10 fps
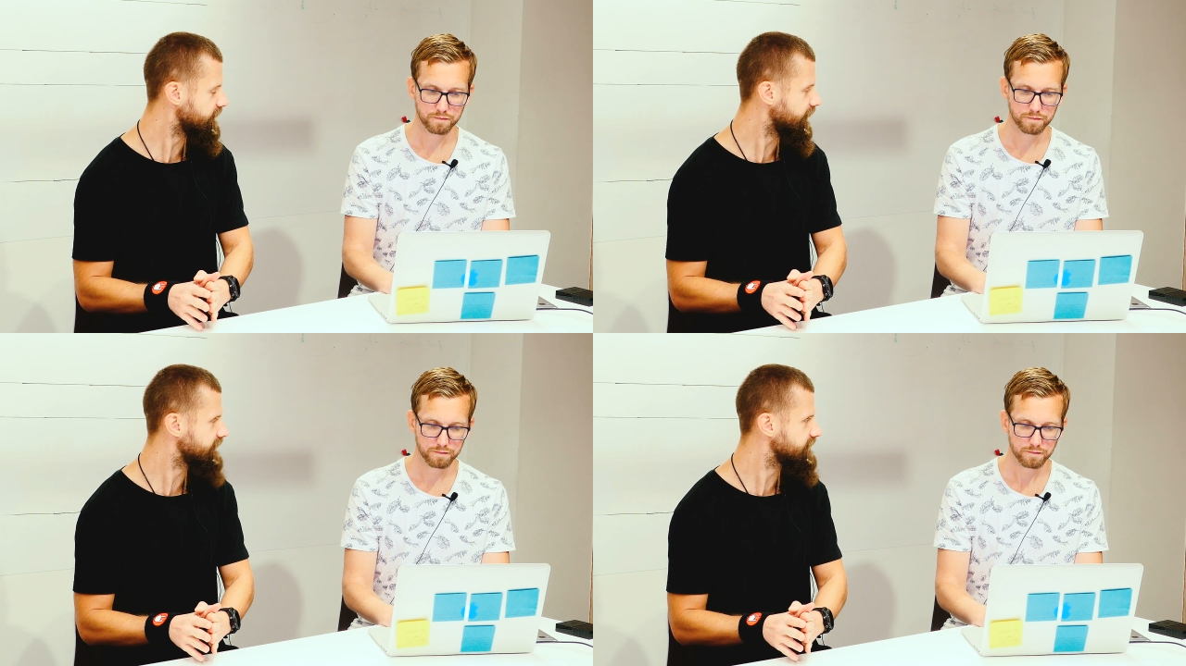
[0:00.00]

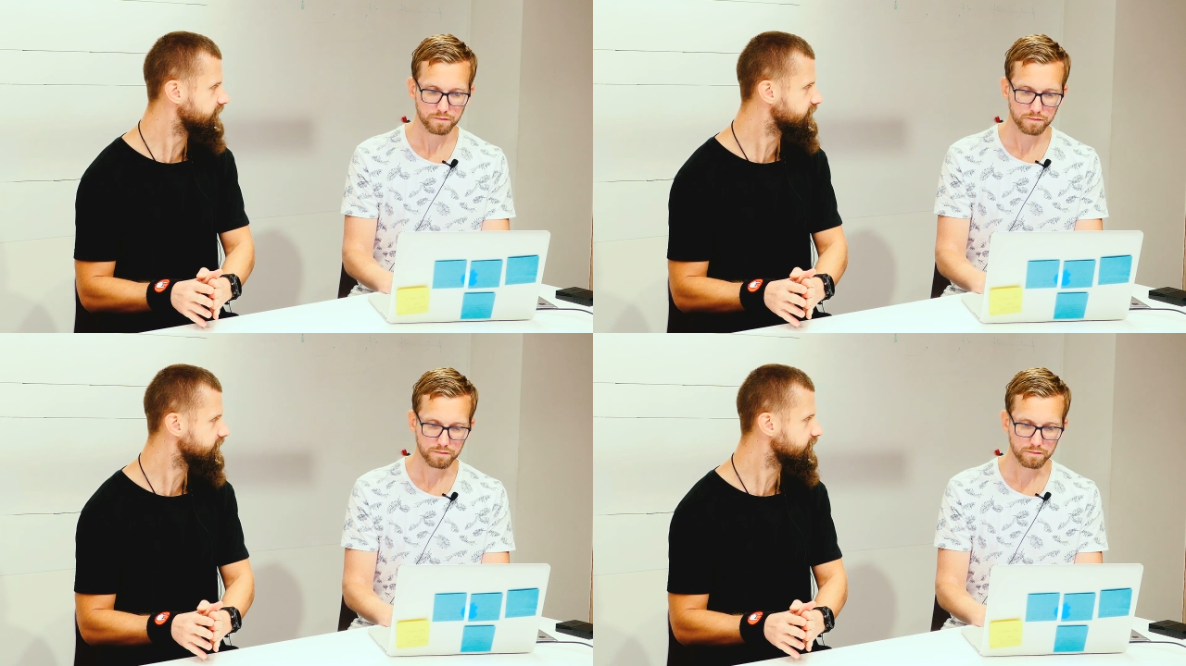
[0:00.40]

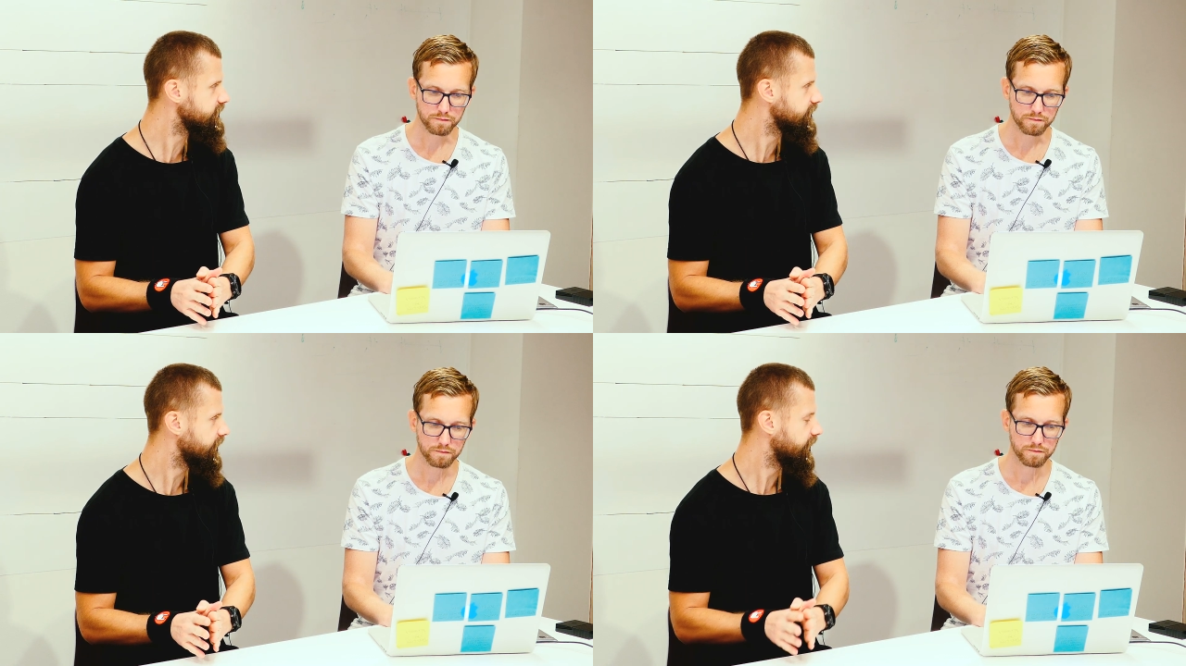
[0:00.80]

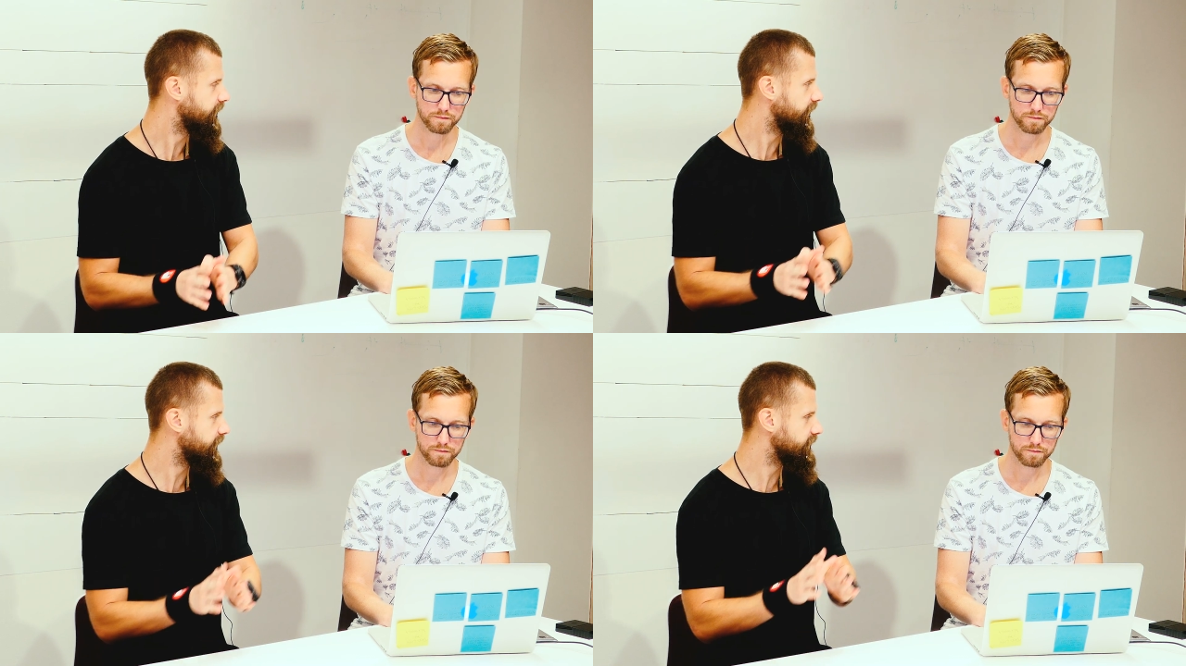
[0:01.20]
Speaker 1: extension
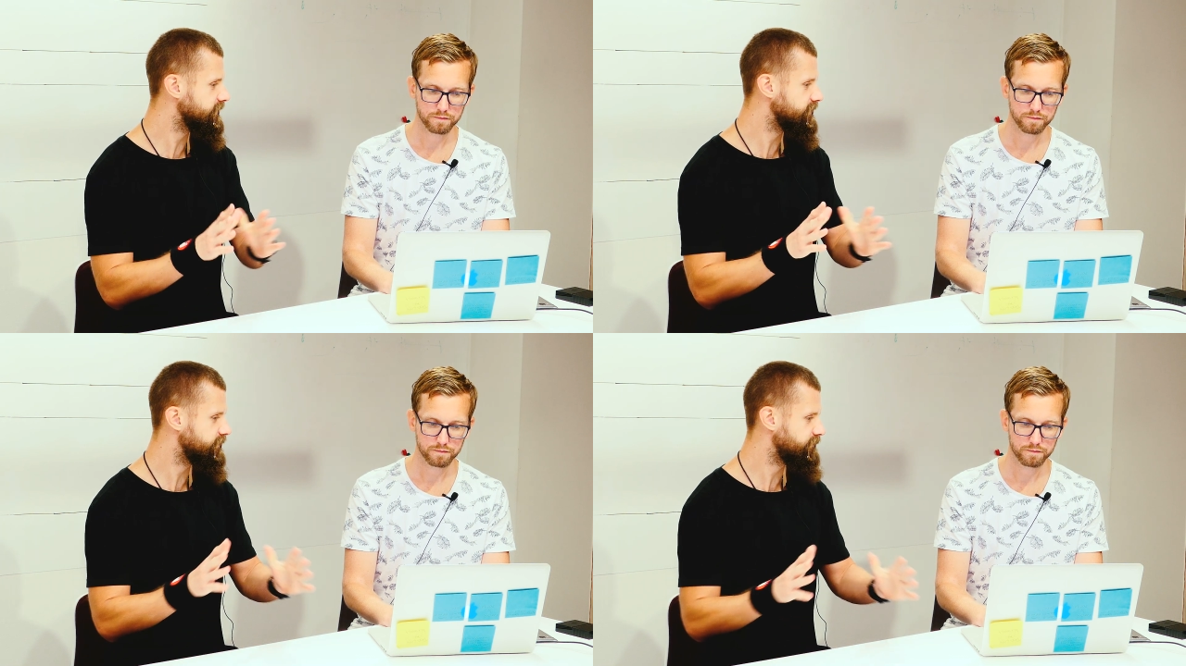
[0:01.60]

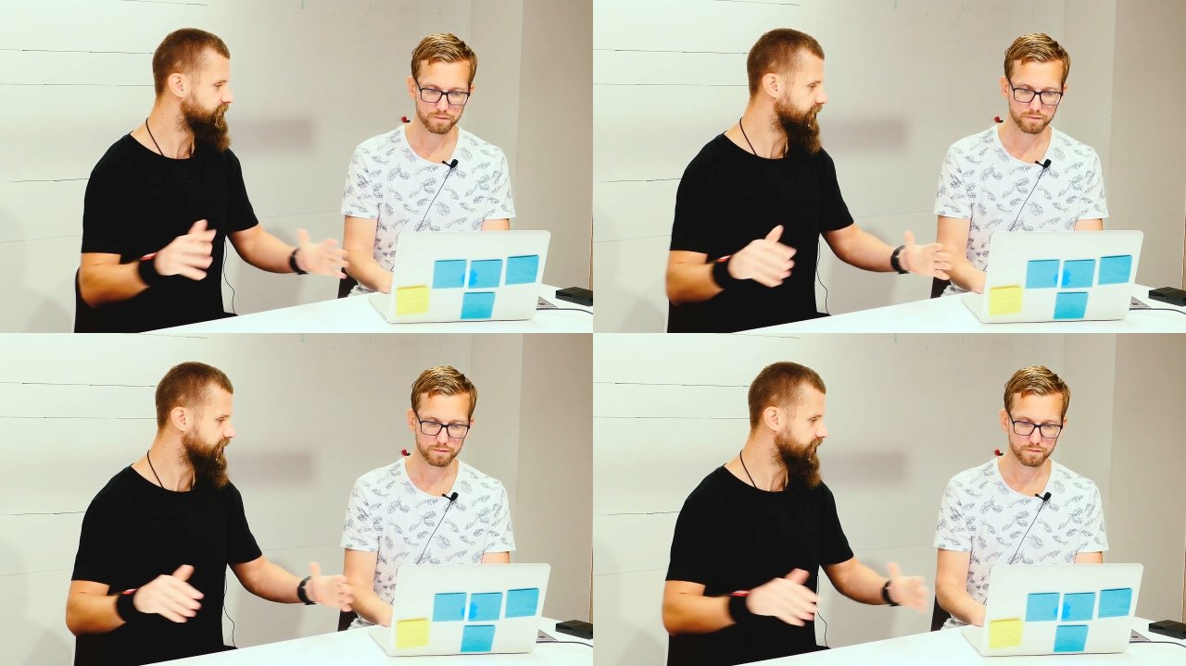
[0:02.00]
and
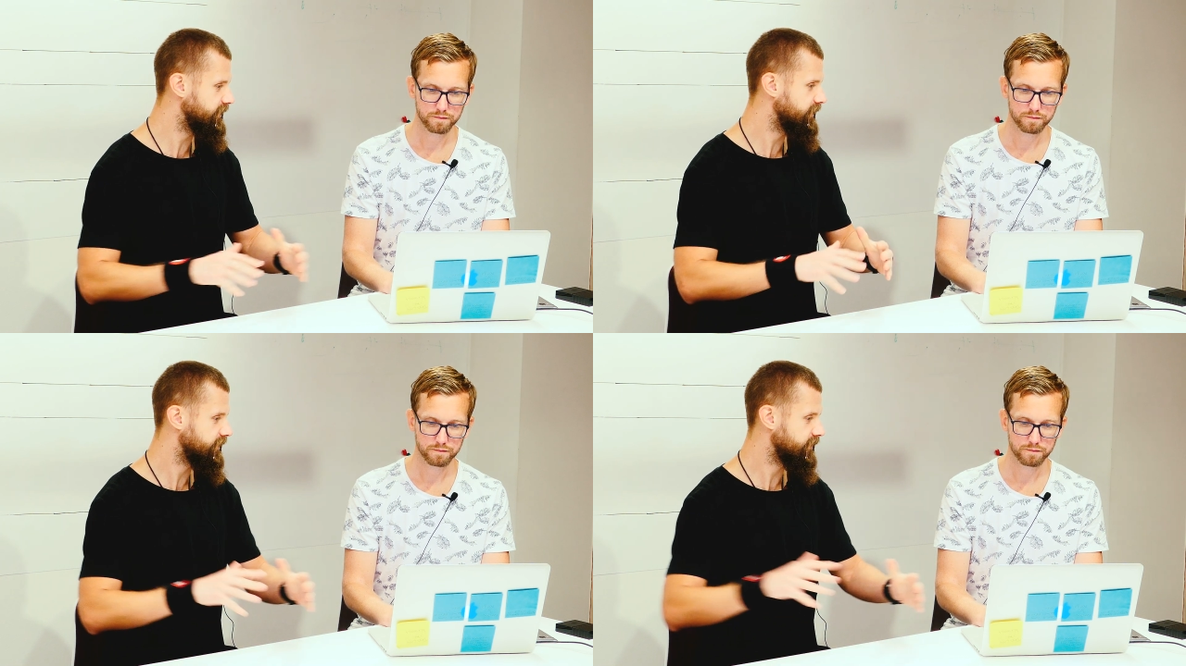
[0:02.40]

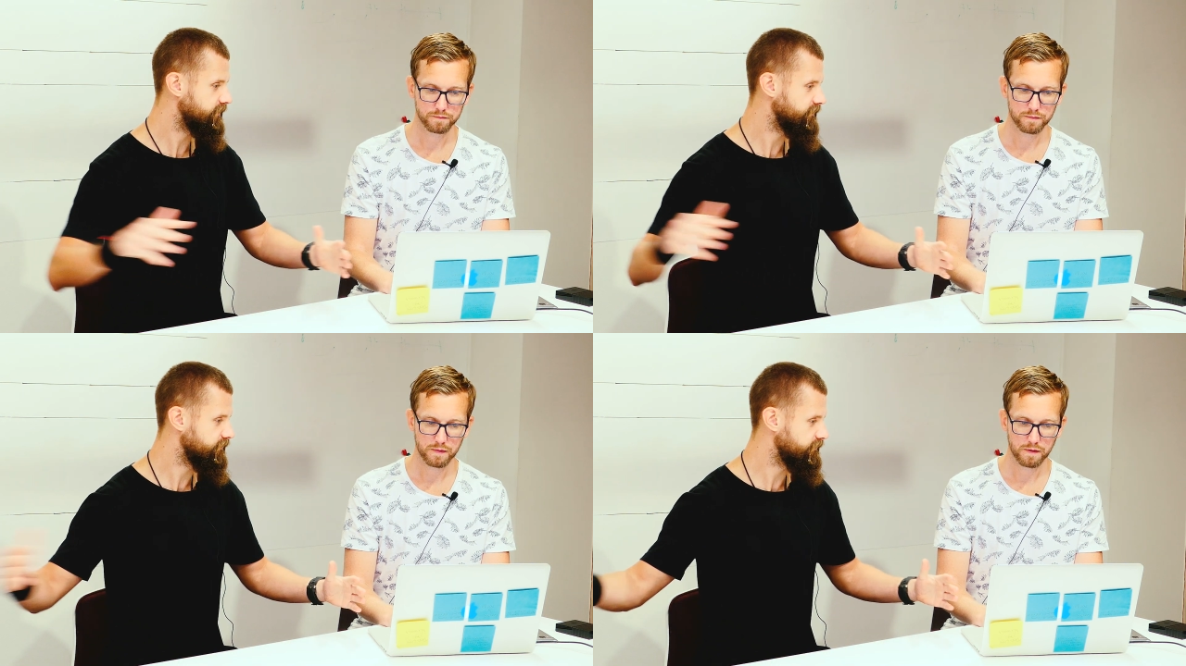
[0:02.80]
per
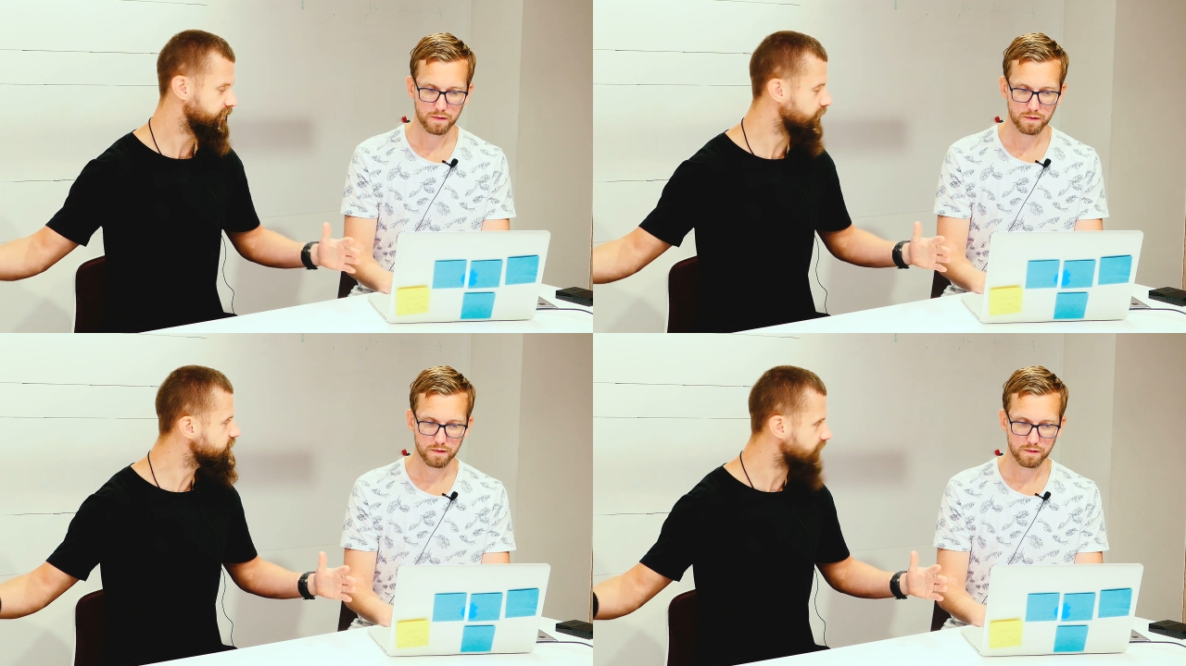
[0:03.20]

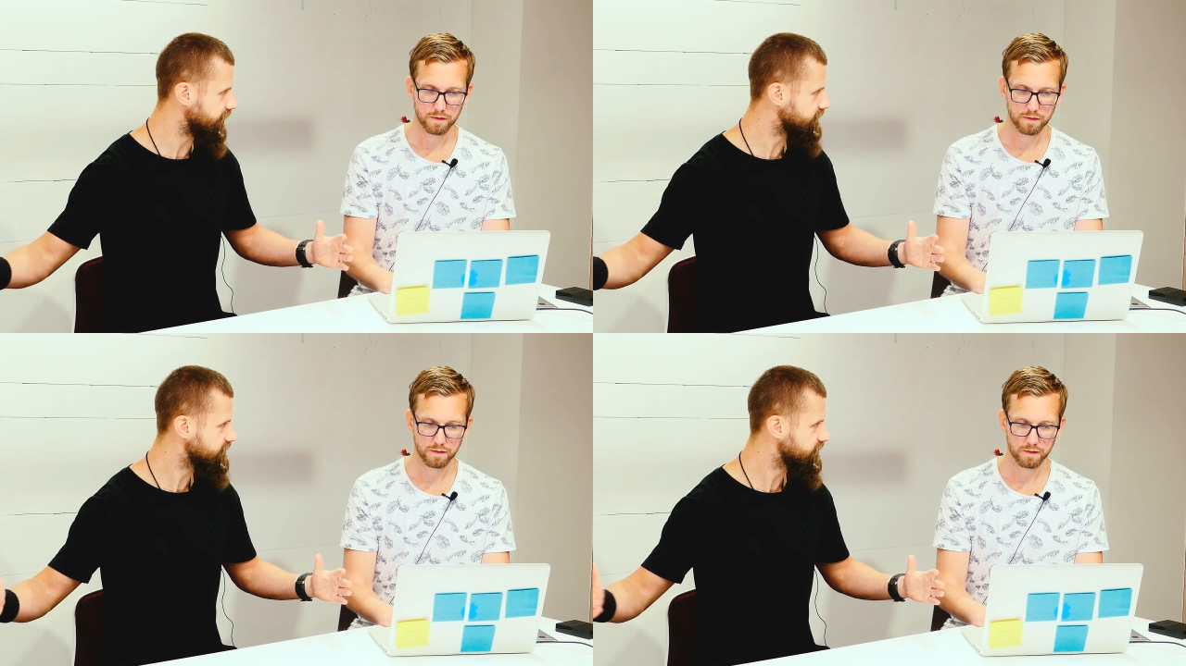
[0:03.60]

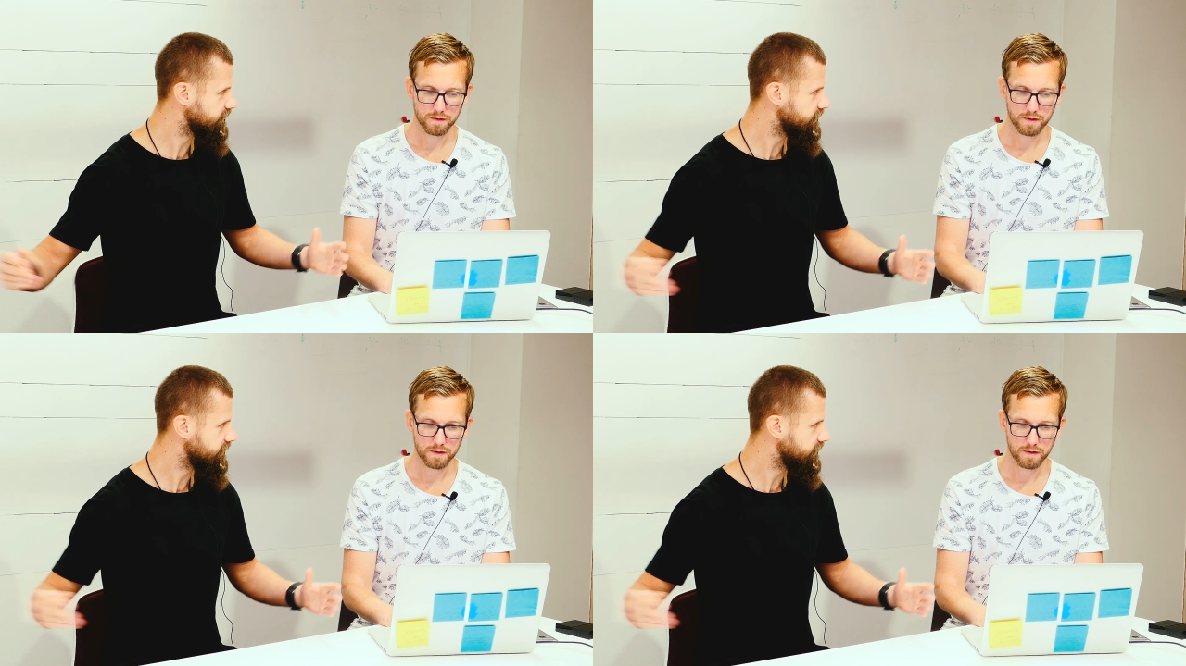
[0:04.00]
project.